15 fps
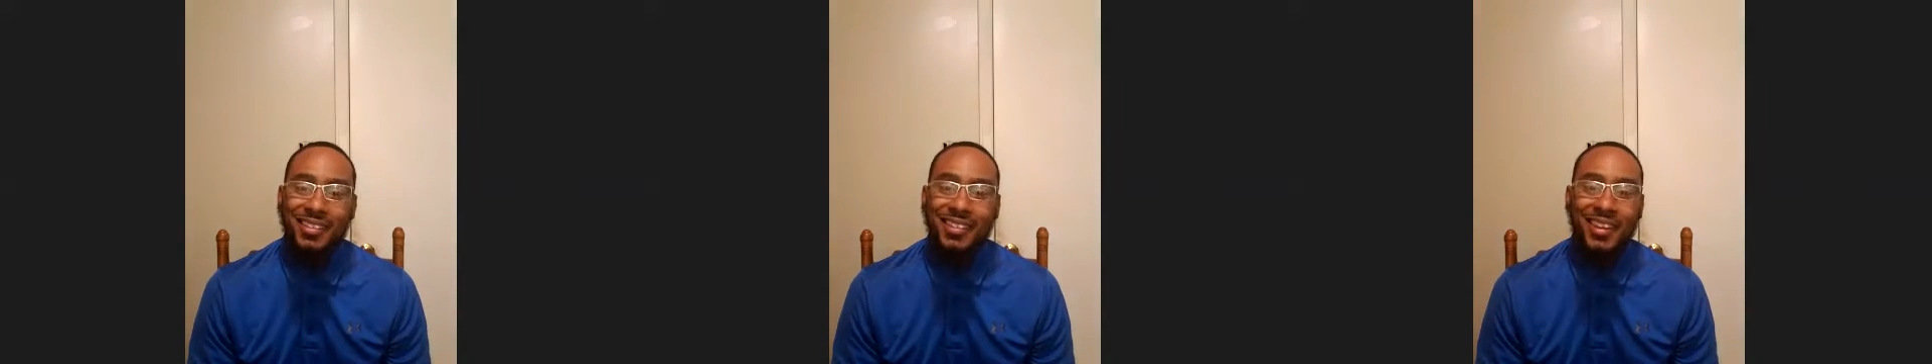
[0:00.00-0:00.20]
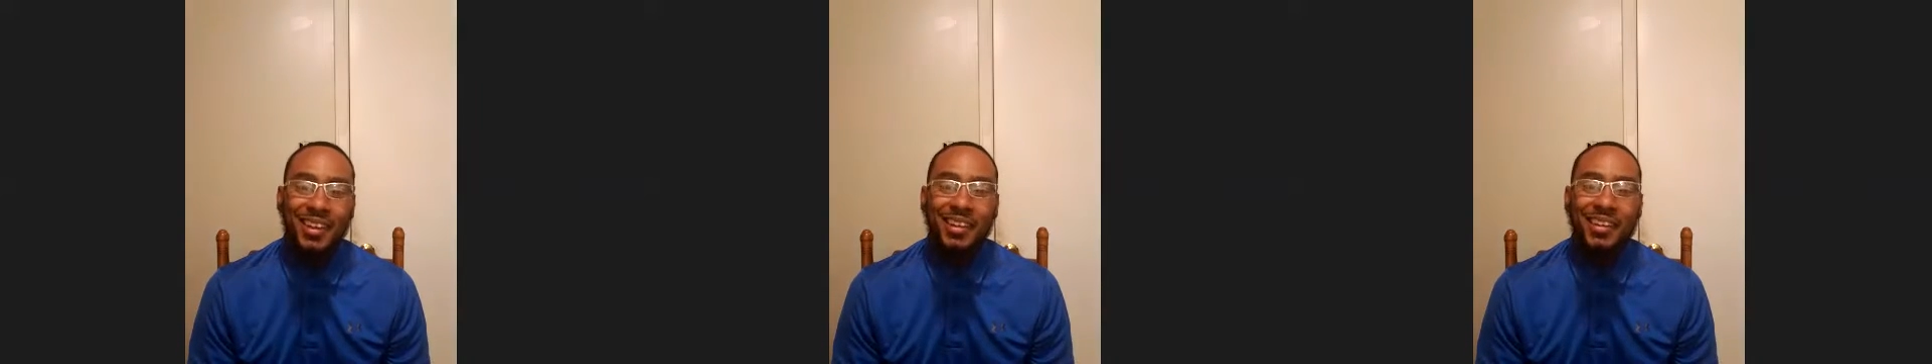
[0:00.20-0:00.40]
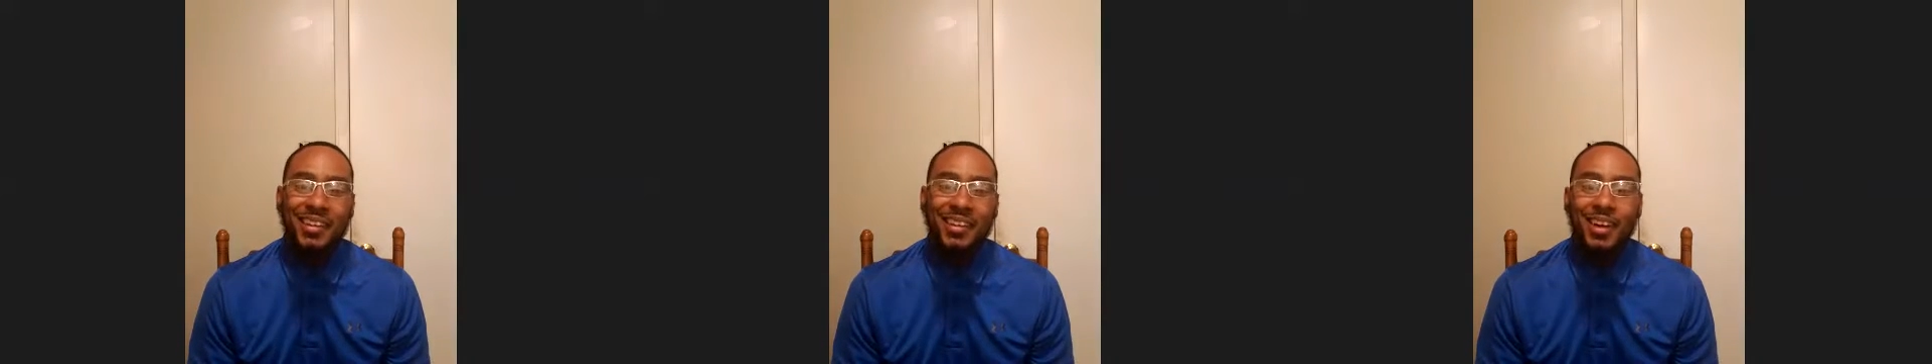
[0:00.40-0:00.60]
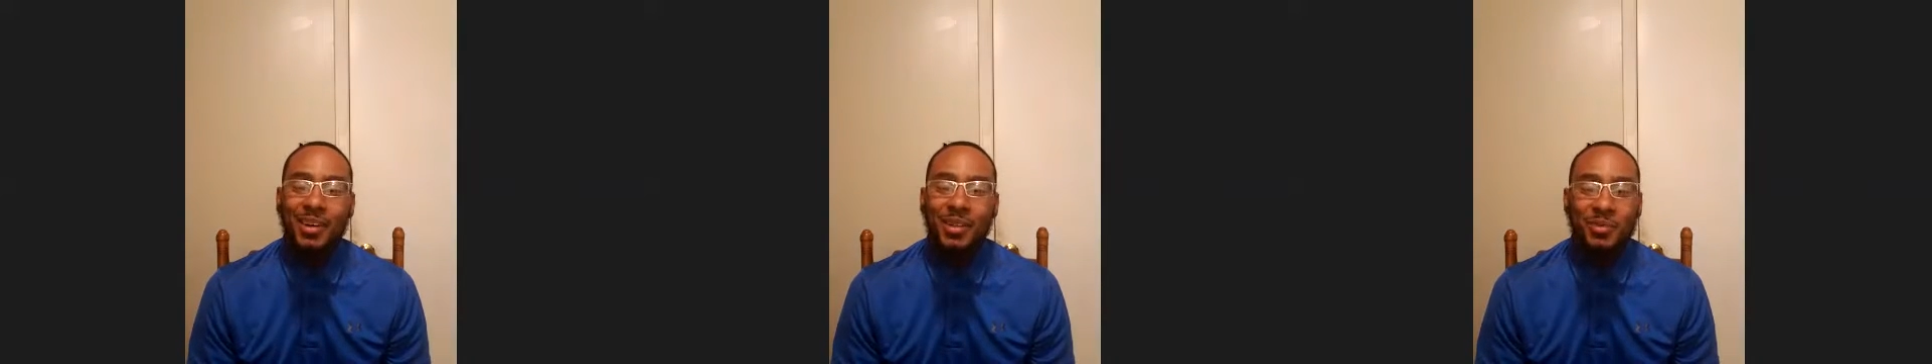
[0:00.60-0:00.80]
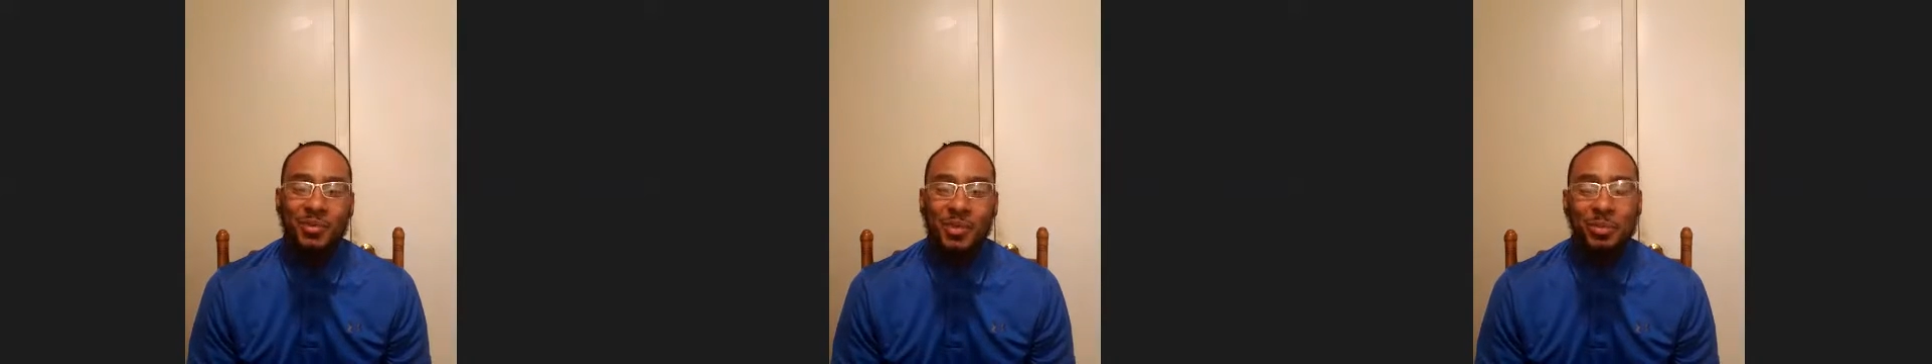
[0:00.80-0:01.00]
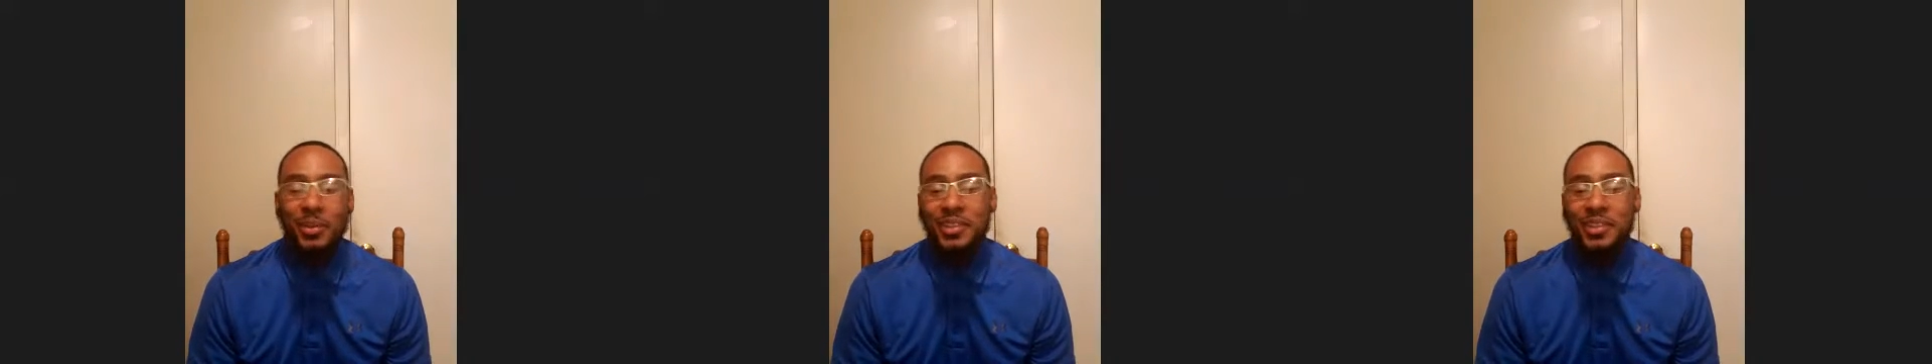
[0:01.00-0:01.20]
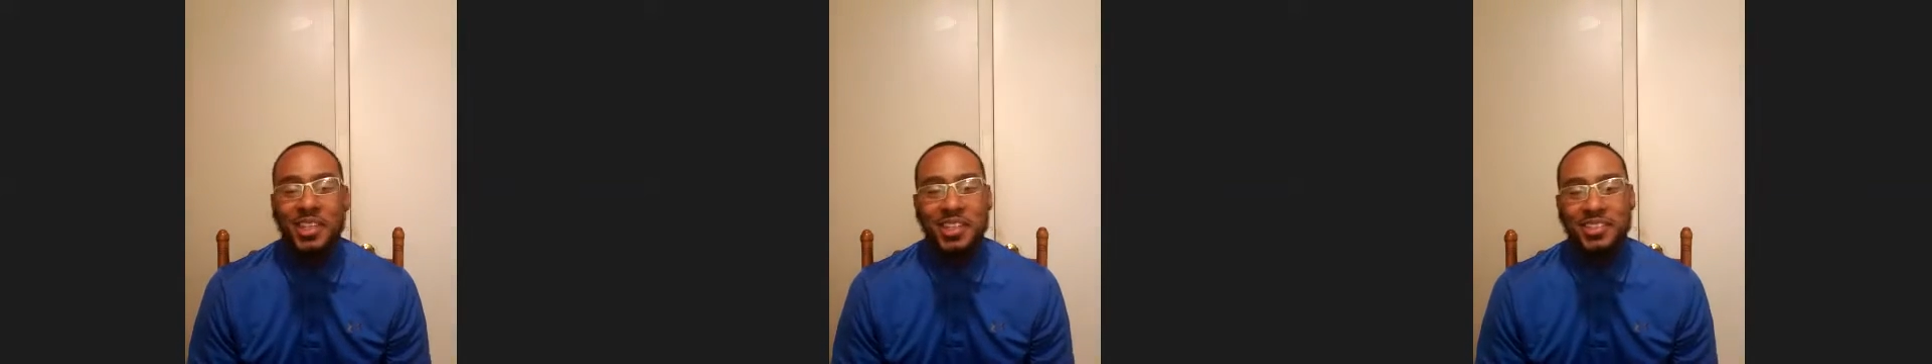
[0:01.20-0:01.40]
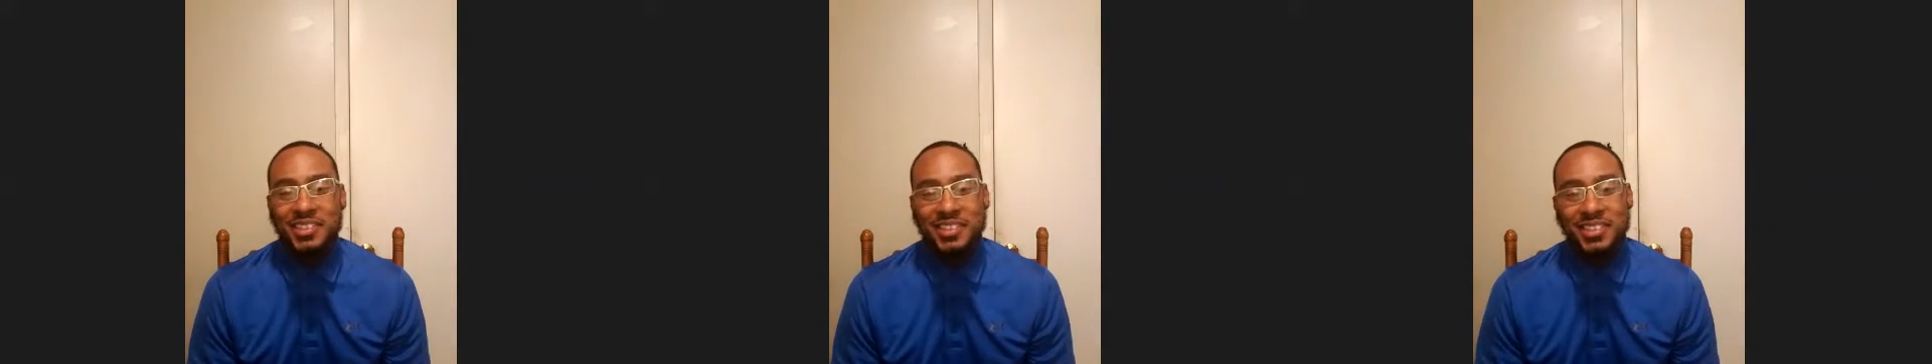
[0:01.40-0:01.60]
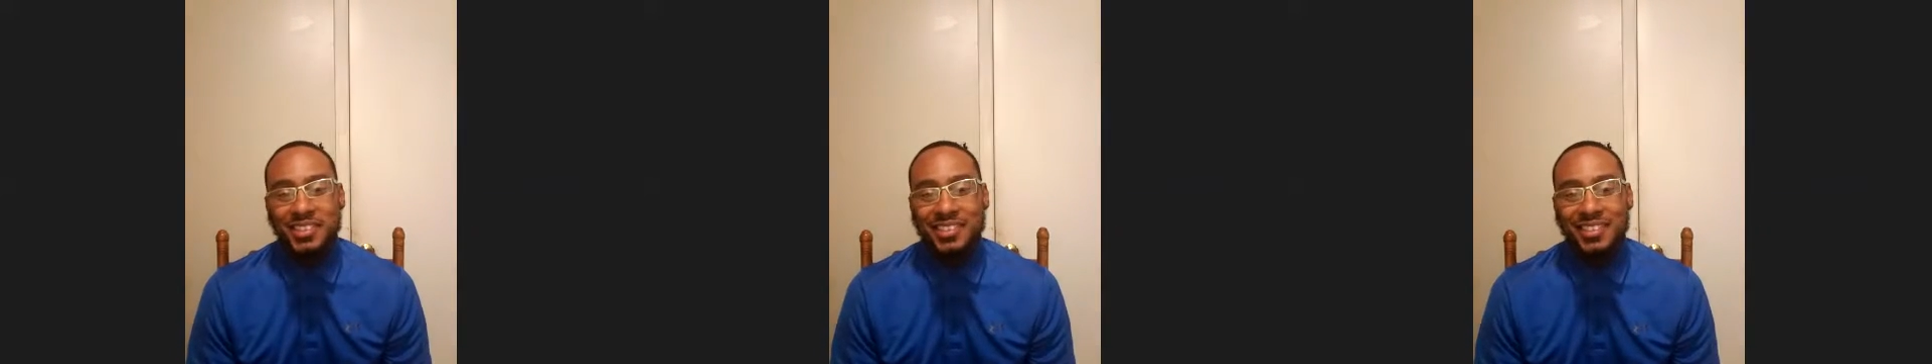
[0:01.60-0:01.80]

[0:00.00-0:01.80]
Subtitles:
Like, I don't even want to pay taxes.